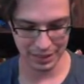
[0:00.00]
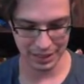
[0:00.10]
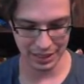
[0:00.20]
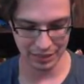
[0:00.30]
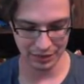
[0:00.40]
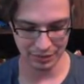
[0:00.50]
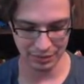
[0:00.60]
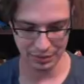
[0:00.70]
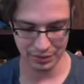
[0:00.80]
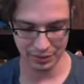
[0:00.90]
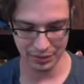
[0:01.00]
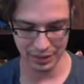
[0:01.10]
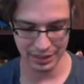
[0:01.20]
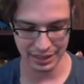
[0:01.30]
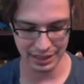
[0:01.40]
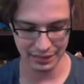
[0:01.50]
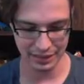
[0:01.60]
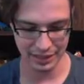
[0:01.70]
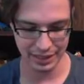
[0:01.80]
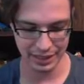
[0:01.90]
100, Mewtwo only has
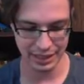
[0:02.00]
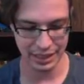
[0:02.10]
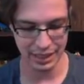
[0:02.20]
70,